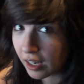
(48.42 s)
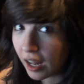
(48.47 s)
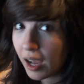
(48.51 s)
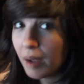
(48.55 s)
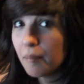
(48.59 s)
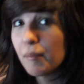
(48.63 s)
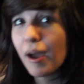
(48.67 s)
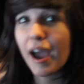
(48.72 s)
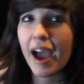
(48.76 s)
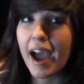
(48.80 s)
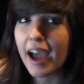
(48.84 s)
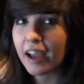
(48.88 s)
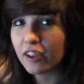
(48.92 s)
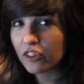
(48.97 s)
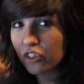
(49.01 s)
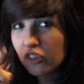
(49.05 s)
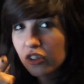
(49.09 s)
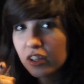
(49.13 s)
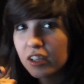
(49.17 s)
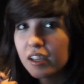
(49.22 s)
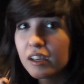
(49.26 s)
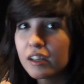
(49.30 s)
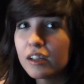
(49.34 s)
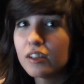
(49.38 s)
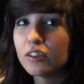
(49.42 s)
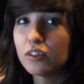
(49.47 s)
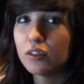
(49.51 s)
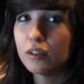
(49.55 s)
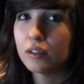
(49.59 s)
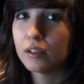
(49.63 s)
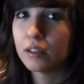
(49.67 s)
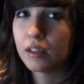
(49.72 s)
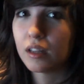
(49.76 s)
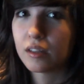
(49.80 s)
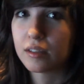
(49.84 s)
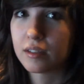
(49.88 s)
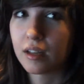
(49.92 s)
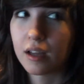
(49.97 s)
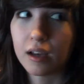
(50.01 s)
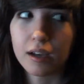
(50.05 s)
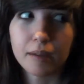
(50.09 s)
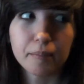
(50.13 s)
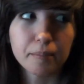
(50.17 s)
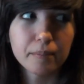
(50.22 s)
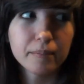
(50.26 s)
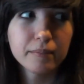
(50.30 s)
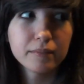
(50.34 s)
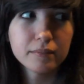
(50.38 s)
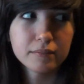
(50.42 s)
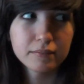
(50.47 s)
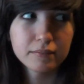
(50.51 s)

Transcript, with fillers: and I'm actually gonna do good this time.